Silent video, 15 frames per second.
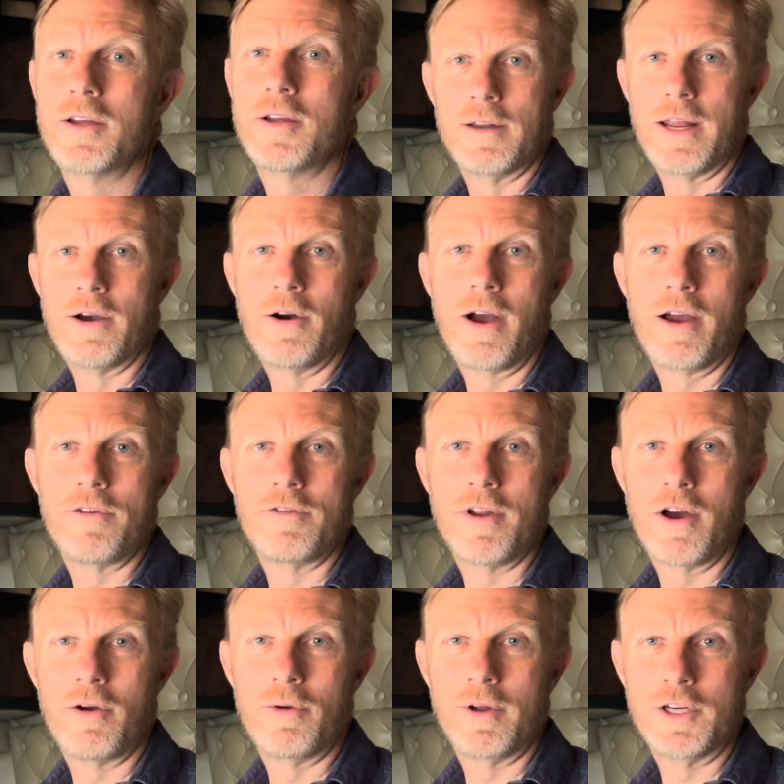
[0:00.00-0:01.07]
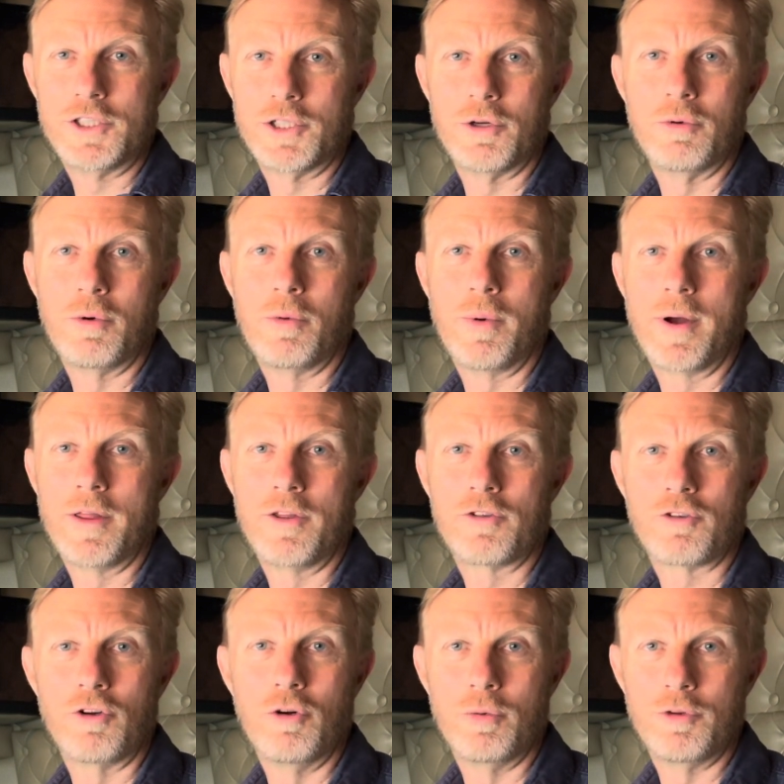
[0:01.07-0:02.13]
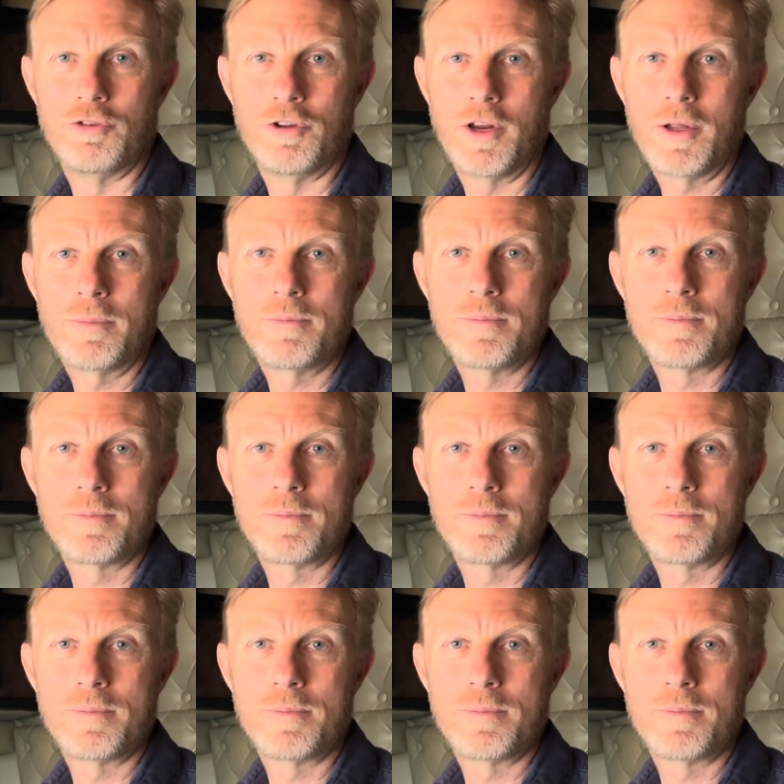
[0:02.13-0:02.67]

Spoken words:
Now, I have no issue with where this girl was sitting.